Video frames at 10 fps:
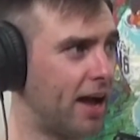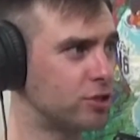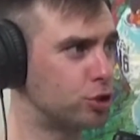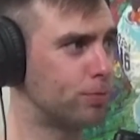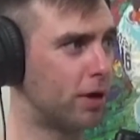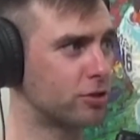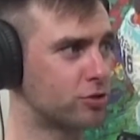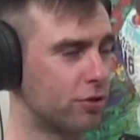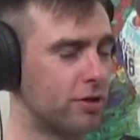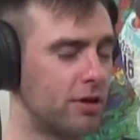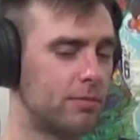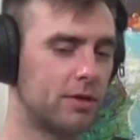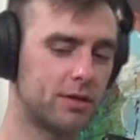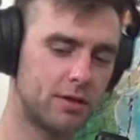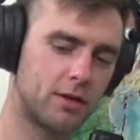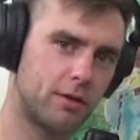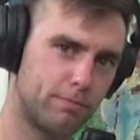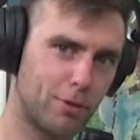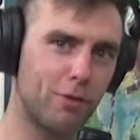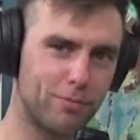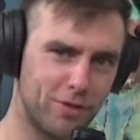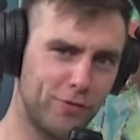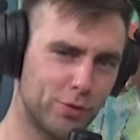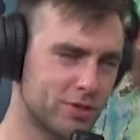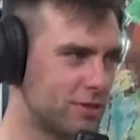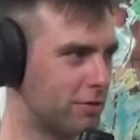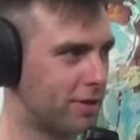had 2 pugs growing up. The viewers know